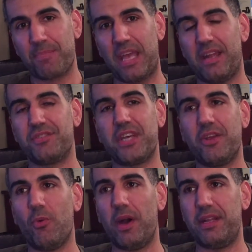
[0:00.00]
And I'll tell
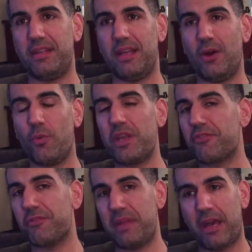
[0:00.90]
you what, a week
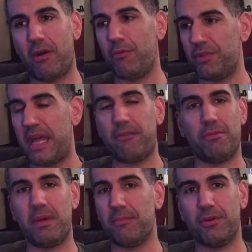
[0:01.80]
from now, I will not
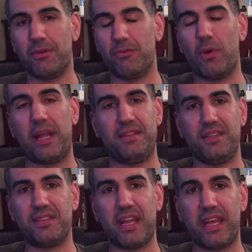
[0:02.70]
remember what I
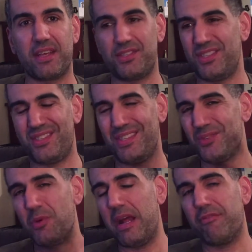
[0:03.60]
did today because
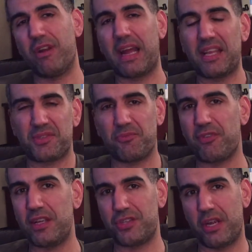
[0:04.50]
it's whatever. I got some
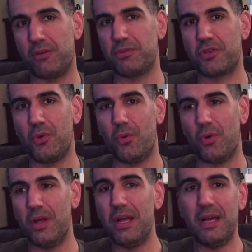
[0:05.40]
fresh air. It was
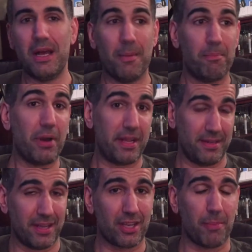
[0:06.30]
cool.
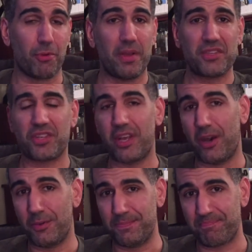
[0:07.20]
But a couple weeks
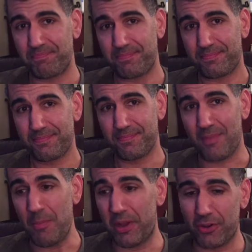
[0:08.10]
ago,
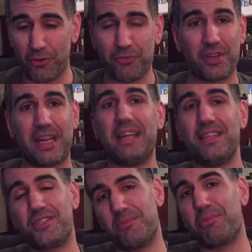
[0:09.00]
my girlfriend and I
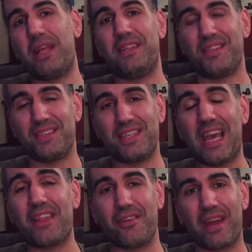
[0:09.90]
did some planting
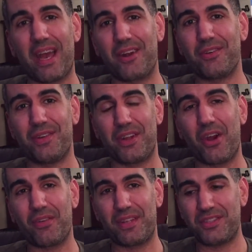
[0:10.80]
together. I got her into
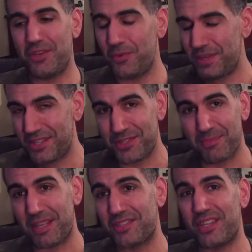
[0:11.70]
gardening too. We did some
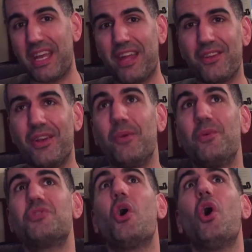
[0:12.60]
things together. It
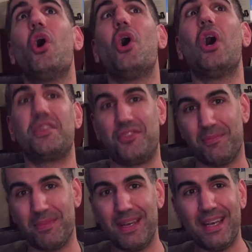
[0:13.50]
was
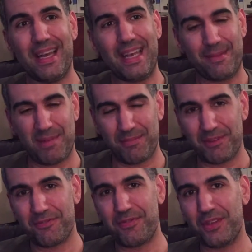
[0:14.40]
awesome. it made me
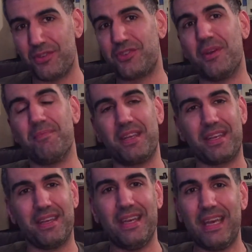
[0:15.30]
feel something.
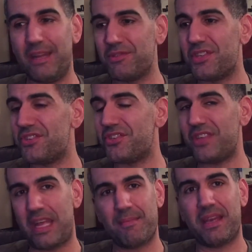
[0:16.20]
And it was the
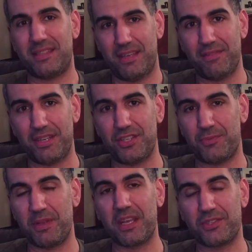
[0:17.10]
same activity
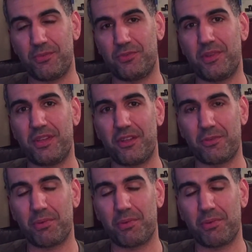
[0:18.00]
just because it was with another